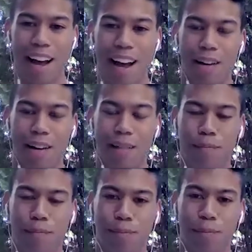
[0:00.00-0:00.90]

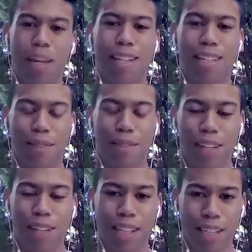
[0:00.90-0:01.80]
um, but yeah
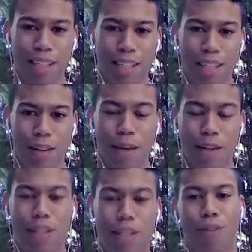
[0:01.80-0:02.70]
definitely this year a
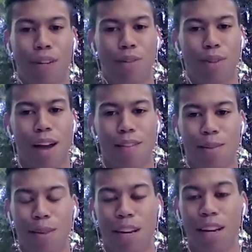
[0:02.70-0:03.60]
major difference would
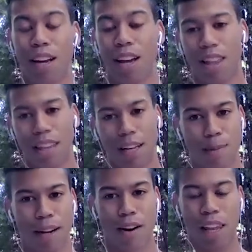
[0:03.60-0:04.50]
have to be
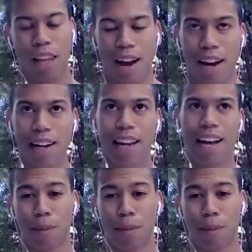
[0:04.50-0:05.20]
things being online uh-huh.